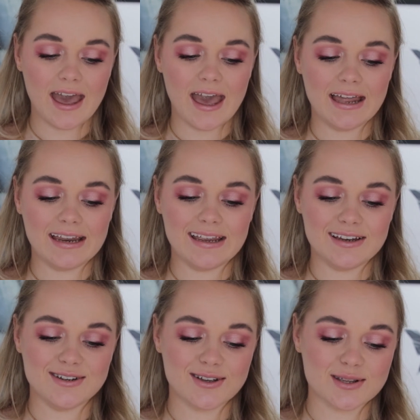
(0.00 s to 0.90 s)
And
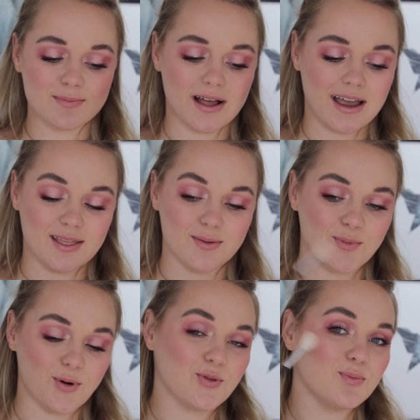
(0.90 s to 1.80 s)
it does apply in the
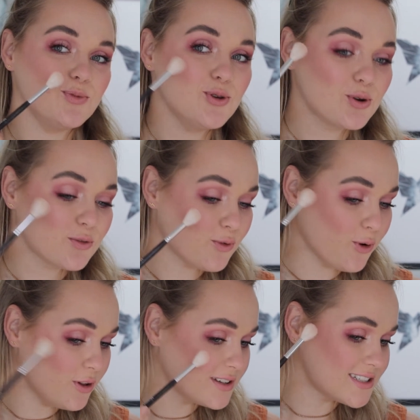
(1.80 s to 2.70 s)
most
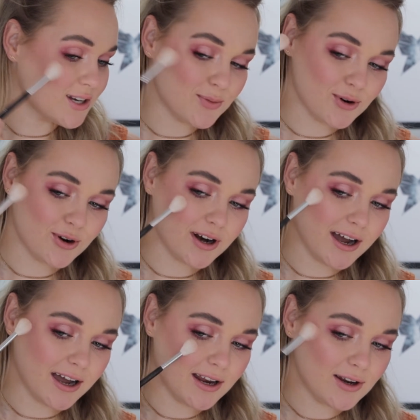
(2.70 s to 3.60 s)
beautiful shimmer
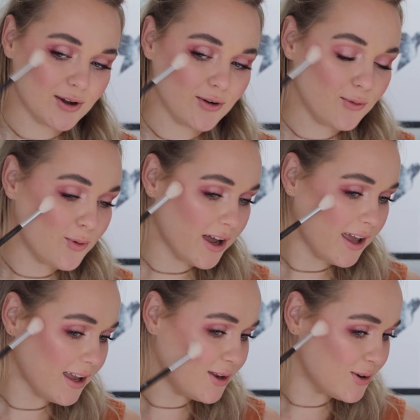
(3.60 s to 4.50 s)
kind of
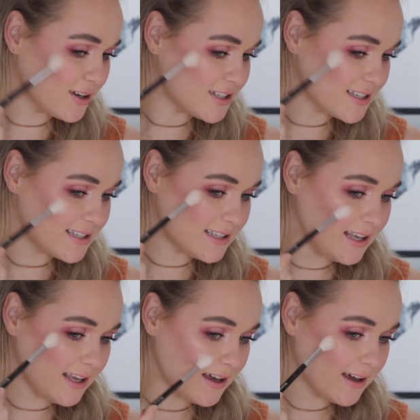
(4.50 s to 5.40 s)
way, and you can just
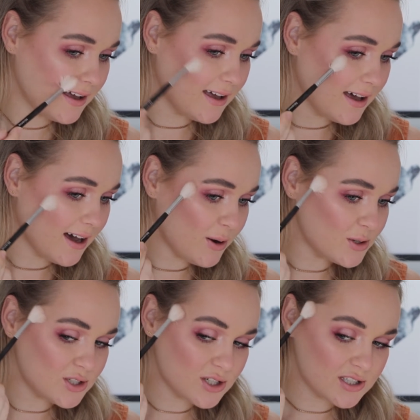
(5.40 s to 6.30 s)
see how
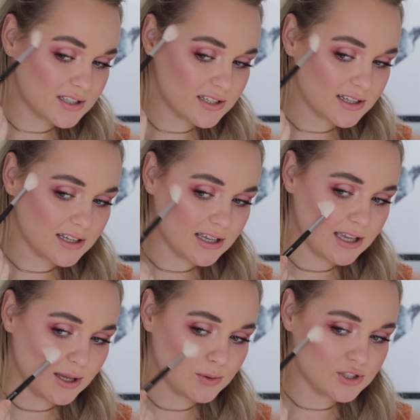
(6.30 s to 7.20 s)

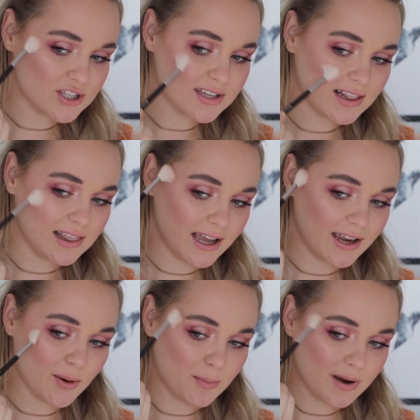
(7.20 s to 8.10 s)
it will just
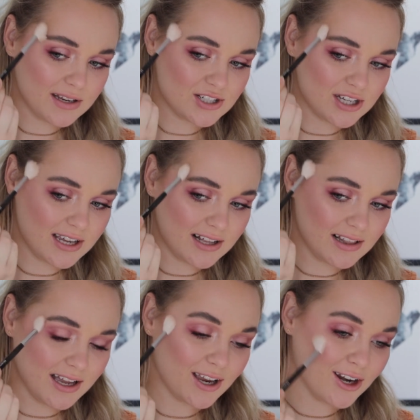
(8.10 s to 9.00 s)
light up my cheek
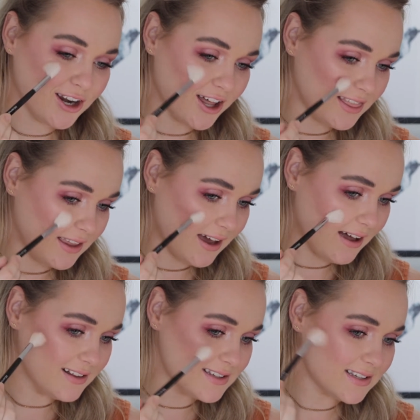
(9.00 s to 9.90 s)
like nothing
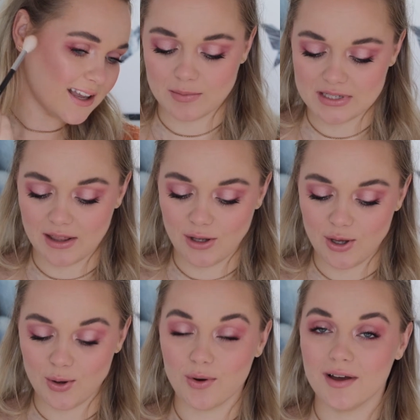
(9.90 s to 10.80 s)
else. I'm telling
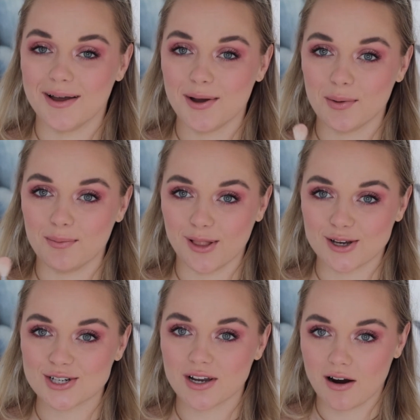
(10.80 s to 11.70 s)
you,
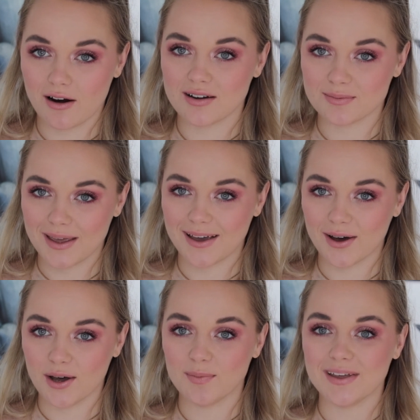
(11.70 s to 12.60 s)
Blushing Heart
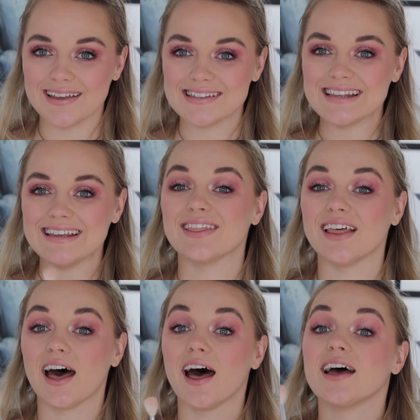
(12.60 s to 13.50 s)
makeup is
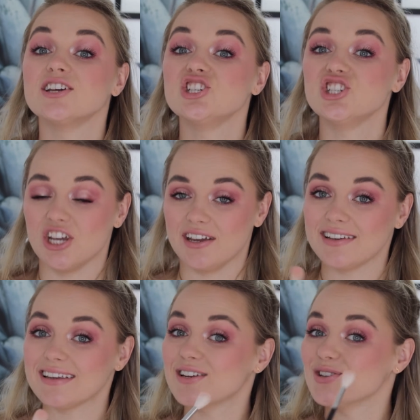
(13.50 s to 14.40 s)
the shit.
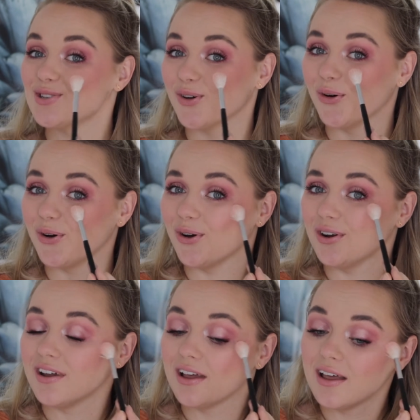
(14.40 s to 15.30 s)
It is so good,